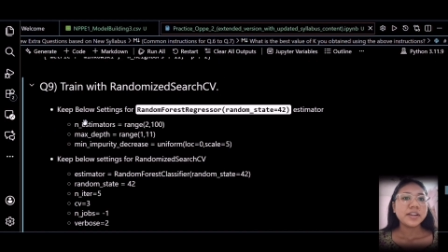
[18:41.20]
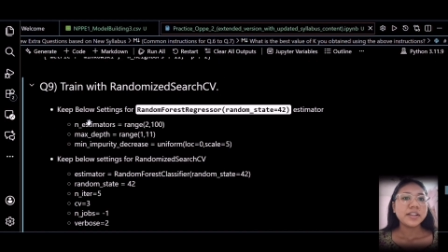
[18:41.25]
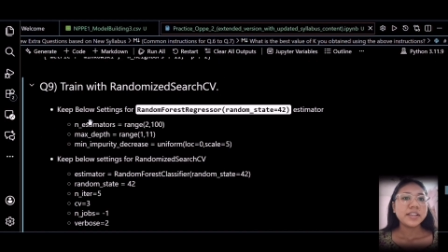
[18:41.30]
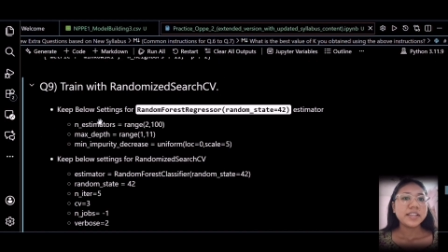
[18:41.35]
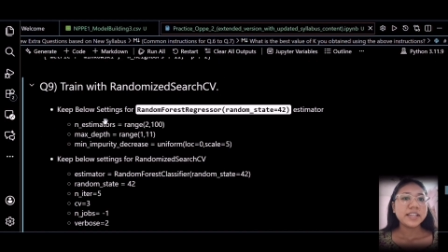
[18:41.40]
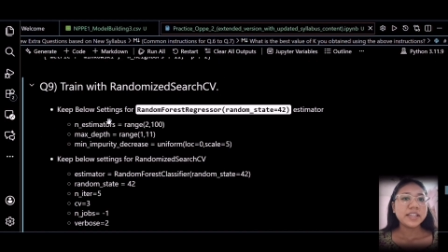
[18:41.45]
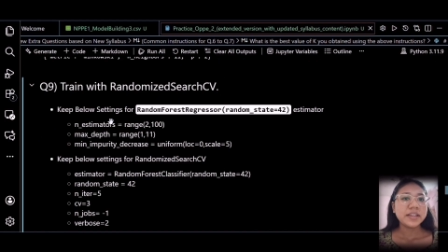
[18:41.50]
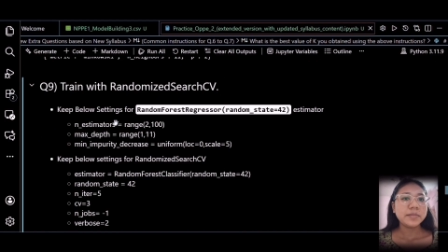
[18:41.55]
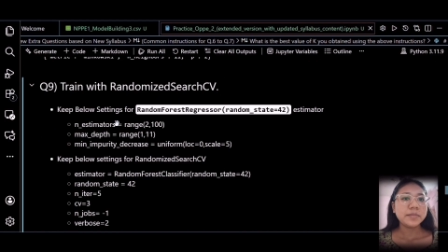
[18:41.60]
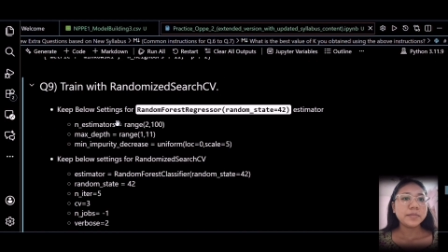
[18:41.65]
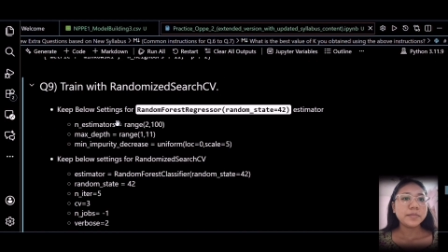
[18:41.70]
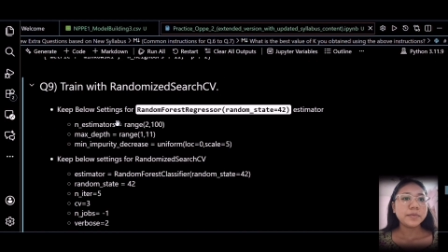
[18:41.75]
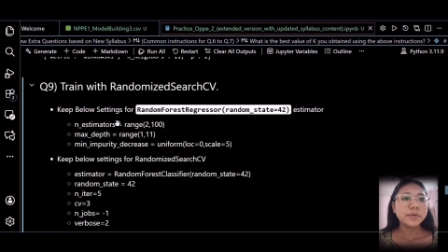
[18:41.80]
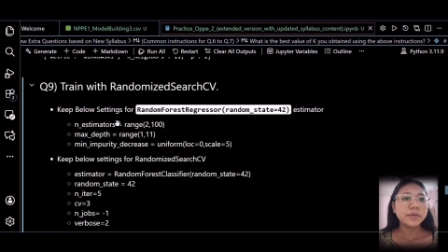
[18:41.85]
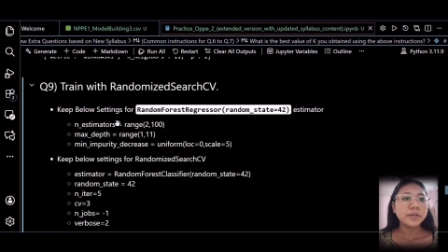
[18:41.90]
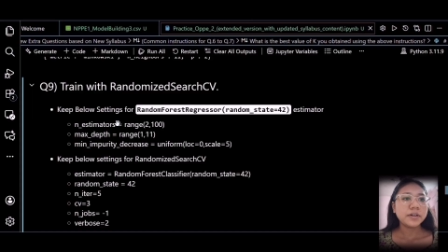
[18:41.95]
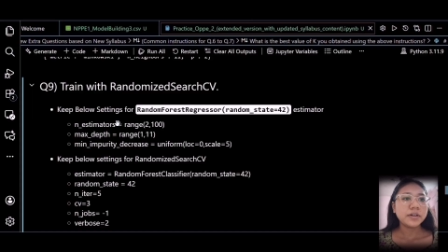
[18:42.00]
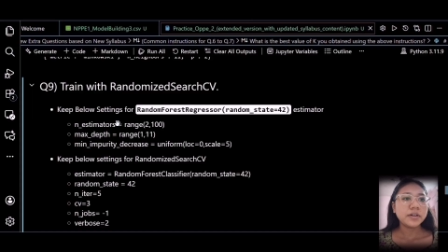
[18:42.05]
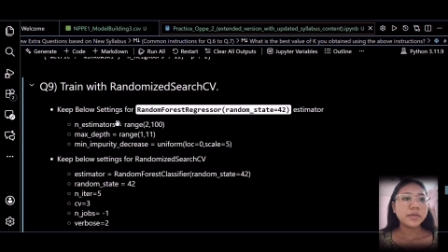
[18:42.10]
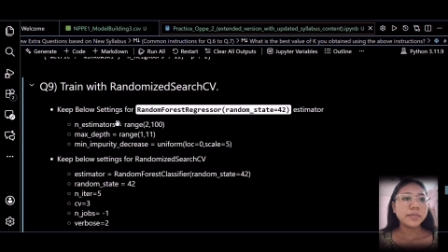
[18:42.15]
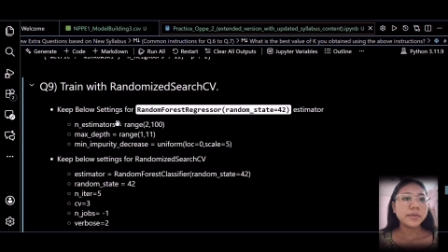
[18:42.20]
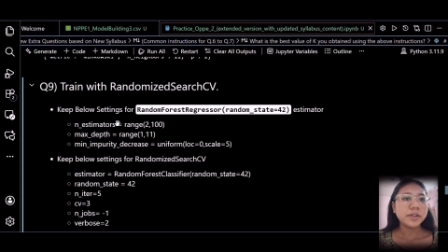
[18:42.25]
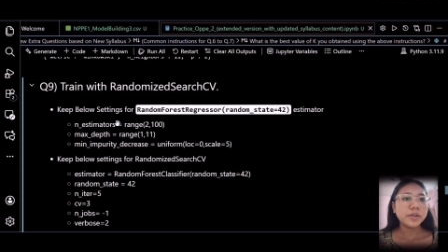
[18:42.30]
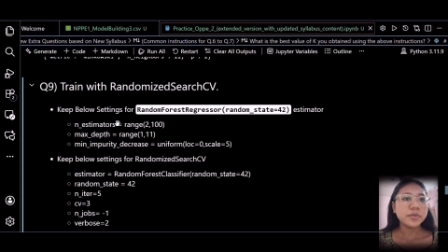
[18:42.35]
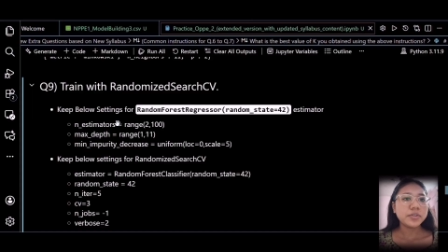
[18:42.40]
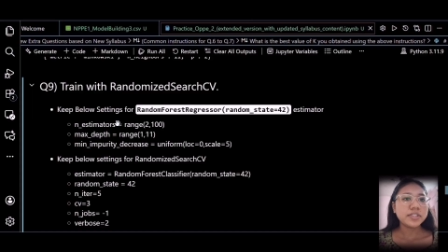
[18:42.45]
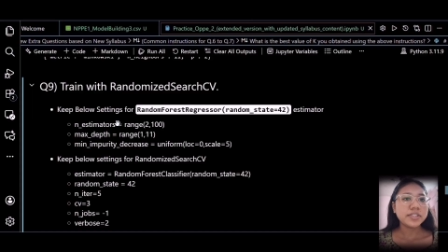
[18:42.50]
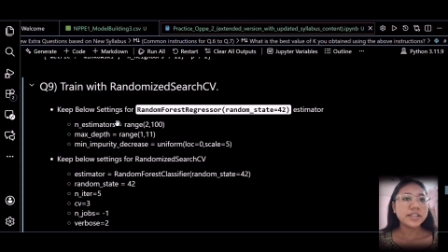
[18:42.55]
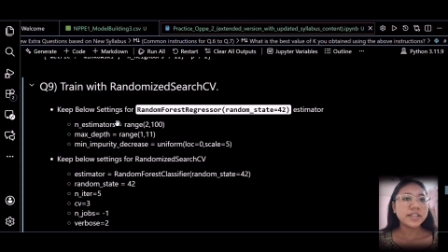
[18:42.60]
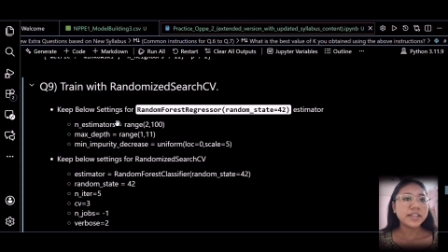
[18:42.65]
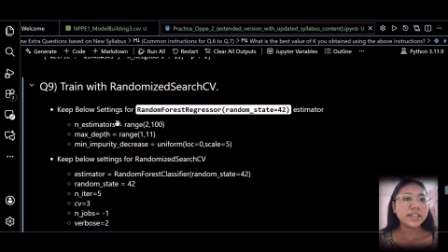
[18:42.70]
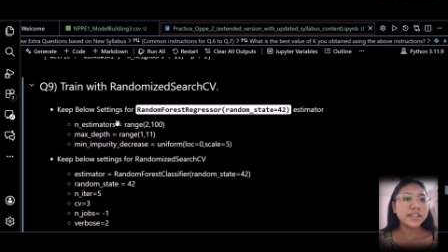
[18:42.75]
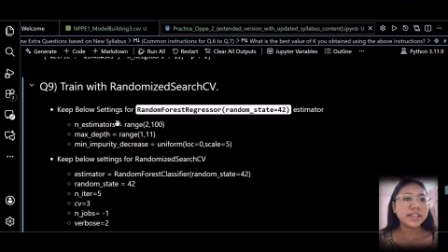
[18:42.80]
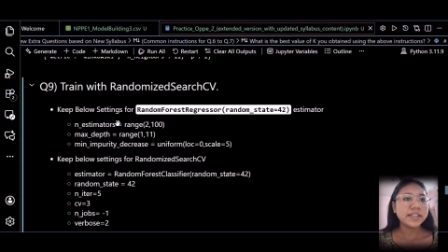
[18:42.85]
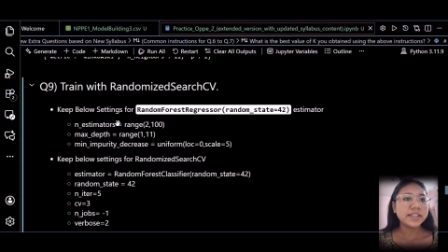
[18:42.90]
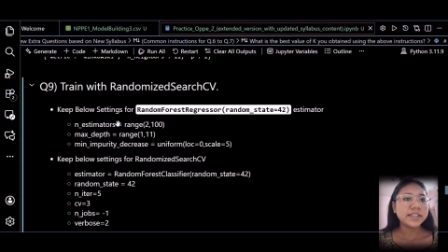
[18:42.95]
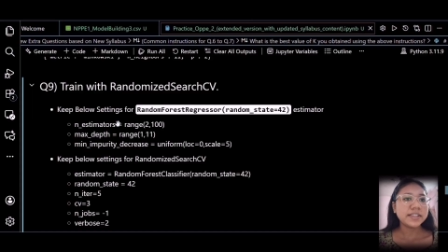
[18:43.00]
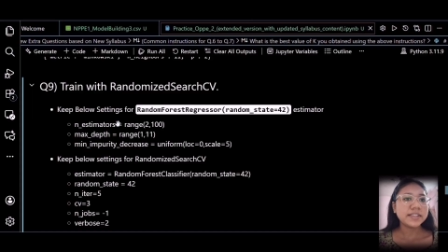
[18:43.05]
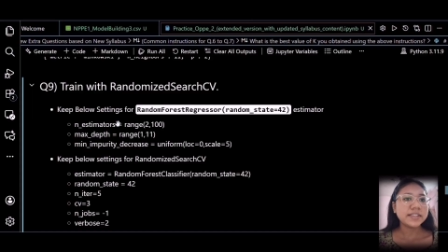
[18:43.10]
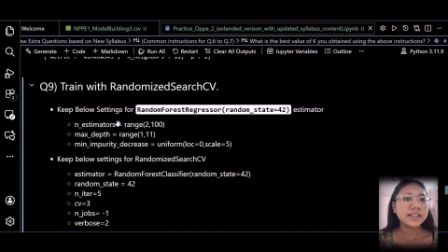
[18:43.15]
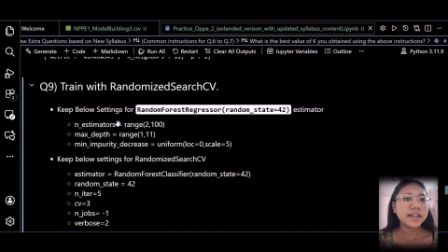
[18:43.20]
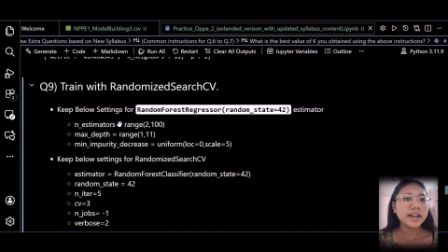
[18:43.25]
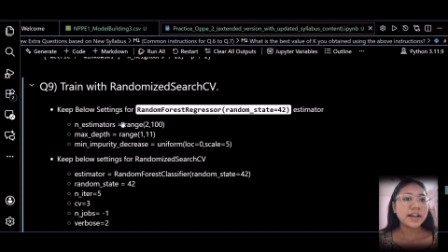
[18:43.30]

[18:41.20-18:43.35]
Keep below settings